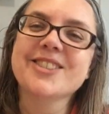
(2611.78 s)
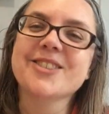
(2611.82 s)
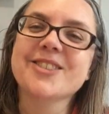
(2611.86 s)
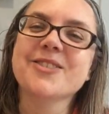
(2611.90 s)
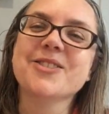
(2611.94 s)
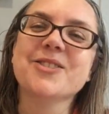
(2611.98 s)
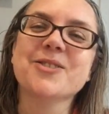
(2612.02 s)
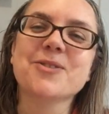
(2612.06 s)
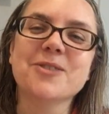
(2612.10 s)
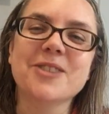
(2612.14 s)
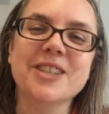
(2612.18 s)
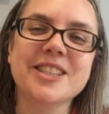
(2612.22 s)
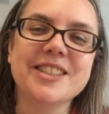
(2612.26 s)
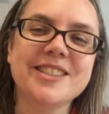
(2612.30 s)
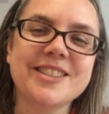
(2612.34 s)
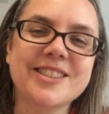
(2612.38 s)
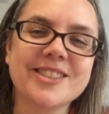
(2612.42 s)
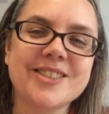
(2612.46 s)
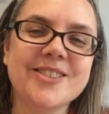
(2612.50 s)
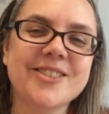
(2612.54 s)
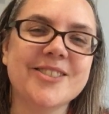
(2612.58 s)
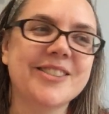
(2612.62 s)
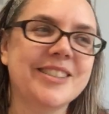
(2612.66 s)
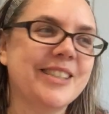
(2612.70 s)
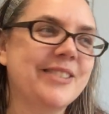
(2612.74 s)
so it was one
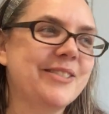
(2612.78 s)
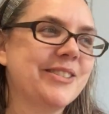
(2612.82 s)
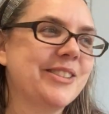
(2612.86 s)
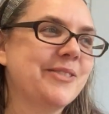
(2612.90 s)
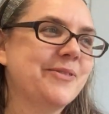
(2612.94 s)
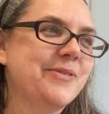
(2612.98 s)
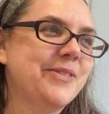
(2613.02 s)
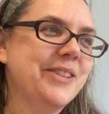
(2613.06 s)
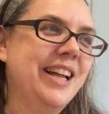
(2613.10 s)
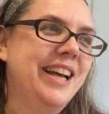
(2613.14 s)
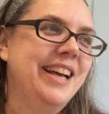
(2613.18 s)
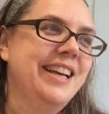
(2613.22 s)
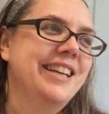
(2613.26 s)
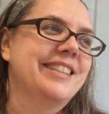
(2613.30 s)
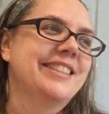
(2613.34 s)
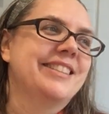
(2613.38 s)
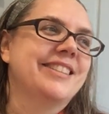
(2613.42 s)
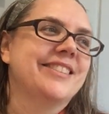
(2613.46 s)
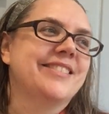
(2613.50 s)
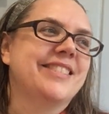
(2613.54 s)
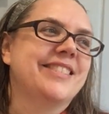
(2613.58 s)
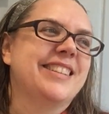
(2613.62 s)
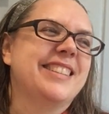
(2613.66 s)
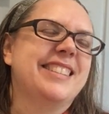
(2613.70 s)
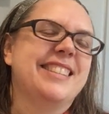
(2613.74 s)
school he was applying
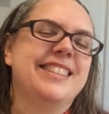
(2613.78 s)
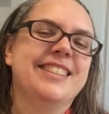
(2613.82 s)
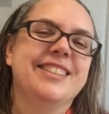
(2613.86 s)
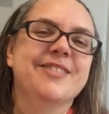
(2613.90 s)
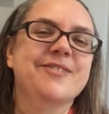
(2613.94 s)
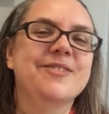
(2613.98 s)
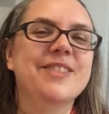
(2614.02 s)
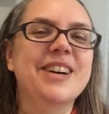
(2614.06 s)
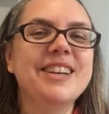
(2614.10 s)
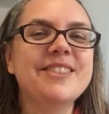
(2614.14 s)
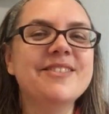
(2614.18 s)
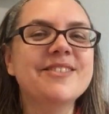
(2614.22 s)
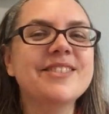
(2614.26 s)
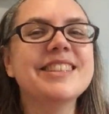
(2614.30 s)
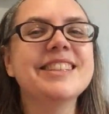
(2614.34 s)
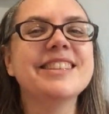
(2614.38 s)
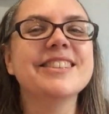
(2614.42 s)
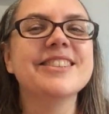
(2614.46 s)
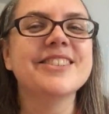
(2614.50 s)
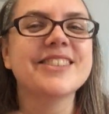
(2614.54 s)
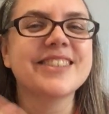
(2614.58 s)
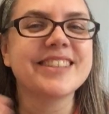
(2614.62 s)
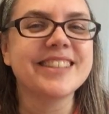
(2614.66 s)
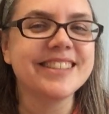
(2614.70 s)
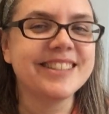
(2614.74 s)
to, and I said, you might want
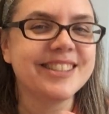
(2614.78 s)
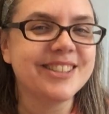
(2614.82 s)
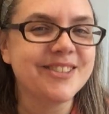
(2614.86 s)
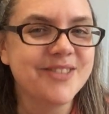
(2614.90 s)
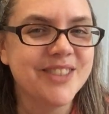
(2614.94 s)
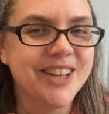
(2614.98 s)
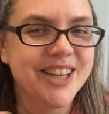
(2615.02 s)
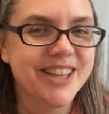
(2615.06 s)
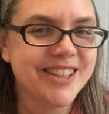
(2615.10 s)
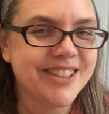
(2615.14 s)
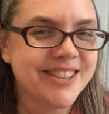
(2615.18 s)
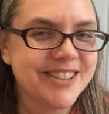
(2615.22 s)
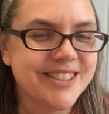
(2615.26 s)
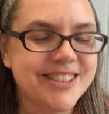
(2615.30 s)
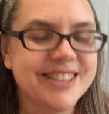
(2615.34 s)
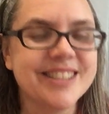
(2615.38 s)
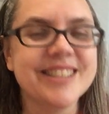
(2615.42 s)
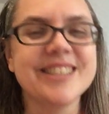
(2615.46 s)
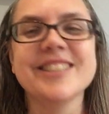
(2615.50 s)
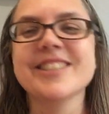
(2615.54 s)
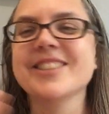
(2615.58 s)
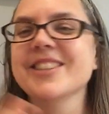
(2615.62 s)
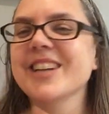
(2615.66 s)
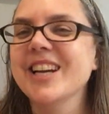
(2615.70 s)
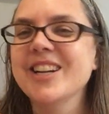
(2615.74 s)
to look at some others
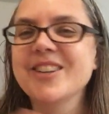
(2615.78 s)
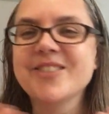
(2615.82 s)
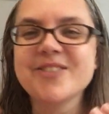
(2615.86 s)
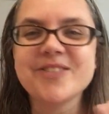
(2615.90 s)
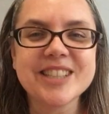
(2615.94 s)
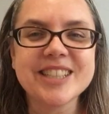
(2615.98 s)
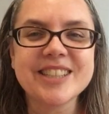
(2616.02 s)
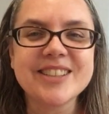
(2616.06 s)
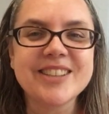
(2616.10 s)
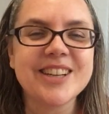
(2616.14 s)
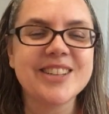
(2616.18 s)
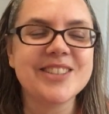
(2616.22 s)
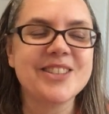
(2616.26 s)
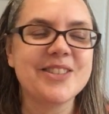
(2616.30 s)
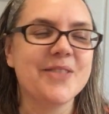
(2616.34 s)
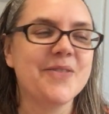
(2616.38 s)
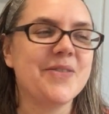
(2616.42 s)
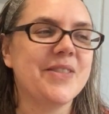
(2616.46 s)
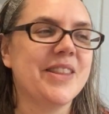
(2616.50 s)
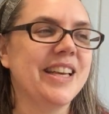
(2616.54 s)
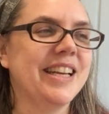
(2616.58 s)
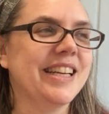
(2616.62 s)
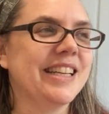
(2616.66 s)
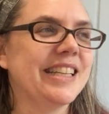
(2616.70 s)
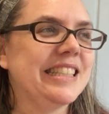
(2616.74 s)
and try to figure out
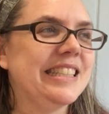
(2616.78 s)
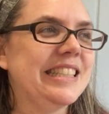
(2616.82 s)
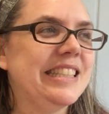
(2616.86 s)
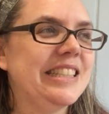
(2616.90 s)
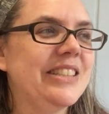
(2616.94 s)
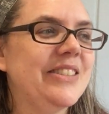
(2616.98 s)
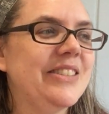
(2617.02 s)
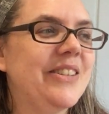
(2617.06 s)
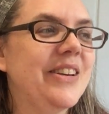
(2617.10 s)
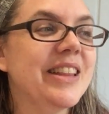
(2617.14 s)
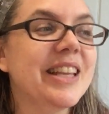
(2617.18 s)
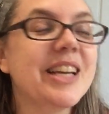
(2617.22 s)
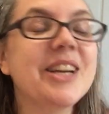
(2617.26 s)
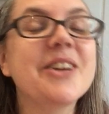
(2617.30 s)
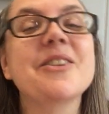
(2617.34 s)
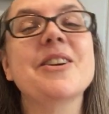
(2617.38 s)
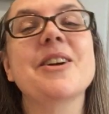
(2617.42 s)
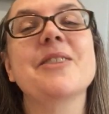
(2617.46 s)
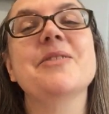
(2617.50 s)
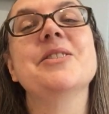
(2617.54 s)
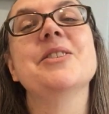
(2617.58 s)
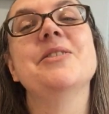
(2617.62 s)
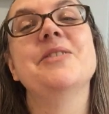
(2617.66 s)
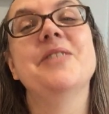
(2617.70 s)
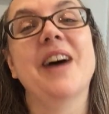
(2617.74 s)
some things. So I think we're
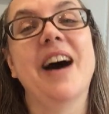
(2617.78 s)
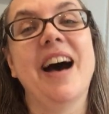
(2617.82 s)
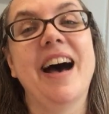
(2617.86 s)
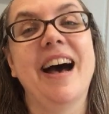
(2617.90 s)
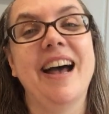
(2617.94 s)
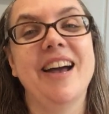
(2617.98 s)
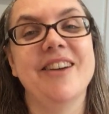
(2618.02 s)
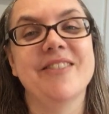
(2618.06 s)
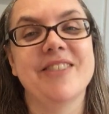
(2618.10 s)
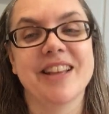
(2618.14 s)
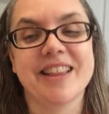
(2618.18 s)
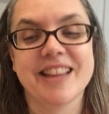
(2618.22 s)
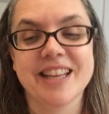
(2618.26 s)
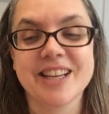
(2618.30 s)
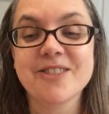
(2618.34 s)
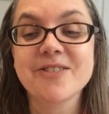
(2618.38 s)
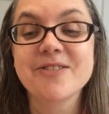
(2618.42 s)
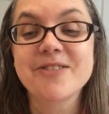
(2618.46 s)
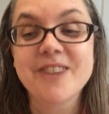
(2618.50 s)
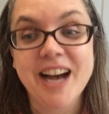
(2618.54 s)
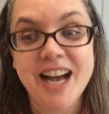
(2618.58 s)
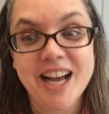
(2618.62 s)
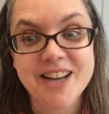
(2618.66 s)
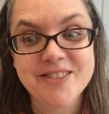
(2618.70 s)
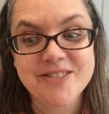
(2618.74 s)
up to five. I think
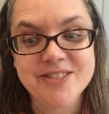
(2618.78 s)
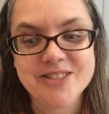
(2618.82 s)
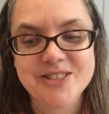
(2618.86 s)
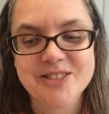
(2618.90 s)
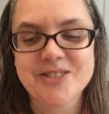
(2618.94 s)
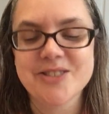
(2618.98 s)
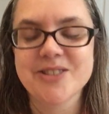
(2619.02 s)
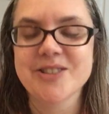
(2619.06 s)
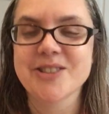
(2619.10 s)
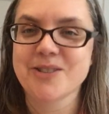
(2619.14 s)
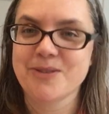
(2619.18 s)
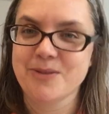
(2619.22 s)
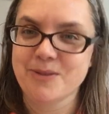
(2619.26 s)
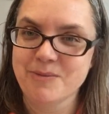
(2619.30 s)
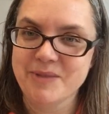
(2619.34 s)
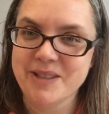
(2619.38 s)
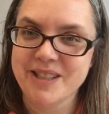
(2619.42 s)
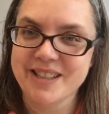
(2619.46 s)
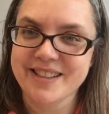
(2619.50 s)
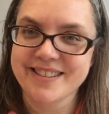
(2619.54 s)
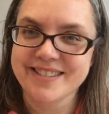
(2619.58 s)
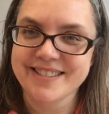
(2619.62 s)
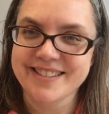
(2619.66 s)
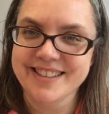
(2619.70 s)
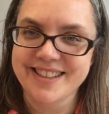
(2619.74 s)
five schools would
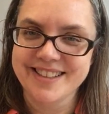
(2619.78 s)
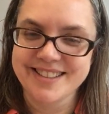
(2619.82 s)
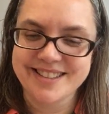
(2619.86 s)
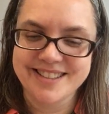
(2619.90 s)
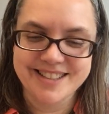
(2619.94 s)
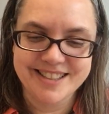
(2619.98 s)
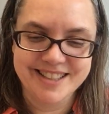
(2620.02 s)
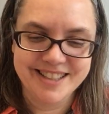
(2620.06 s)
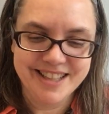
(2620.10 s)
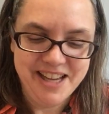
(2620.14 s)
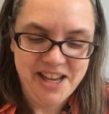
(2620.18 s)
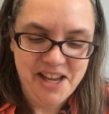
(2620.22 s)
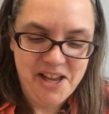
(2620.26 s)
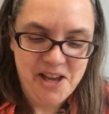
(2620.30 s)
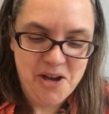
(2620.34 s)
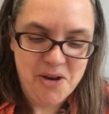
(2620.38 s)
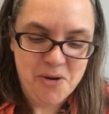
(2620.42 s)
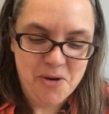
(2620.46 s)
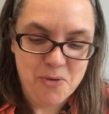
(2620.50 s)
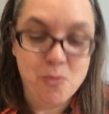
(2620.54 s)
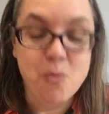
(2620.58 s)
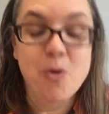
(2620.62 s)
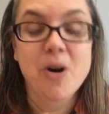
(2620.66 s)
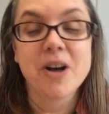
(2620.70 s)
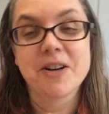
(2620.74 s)
be the list,
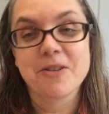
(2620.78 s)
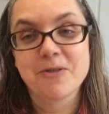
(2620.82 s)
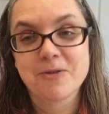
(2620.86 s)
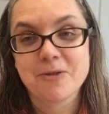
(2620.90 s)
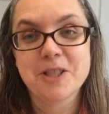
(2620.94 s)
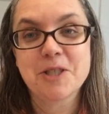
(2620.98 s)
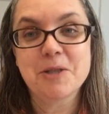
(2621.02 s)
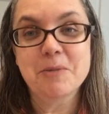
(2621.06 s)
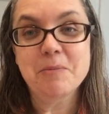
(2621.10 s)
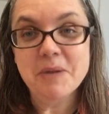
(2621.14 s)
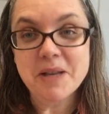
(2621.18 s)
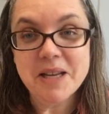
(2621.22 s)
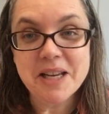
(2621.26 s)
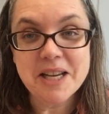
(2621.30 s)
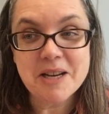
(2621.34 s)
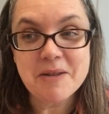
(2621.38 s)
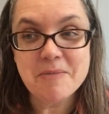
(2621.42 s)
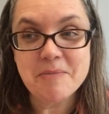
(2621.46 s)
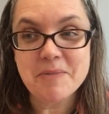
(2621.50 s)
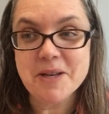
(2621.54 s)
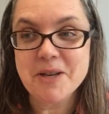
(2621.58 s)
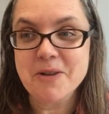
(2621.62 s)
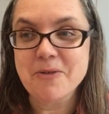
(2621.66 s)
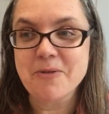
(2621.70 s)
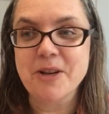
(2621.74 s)
one of which being
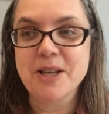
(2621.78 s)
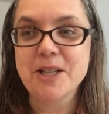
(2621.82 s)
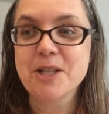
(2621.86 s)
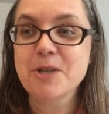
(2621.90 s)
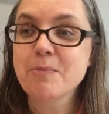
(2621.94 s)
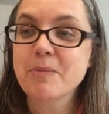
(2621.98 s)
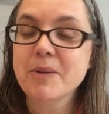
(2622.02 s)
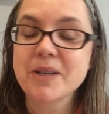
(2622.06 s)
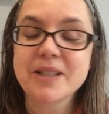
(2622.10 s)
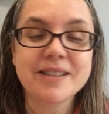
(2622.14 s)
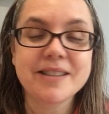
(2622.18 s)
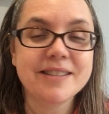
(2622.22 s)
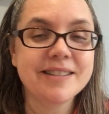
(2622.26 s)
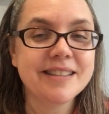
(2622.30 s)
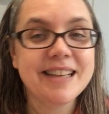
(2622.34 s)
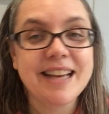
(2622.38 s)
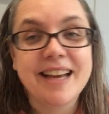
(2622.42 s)
a big reach, but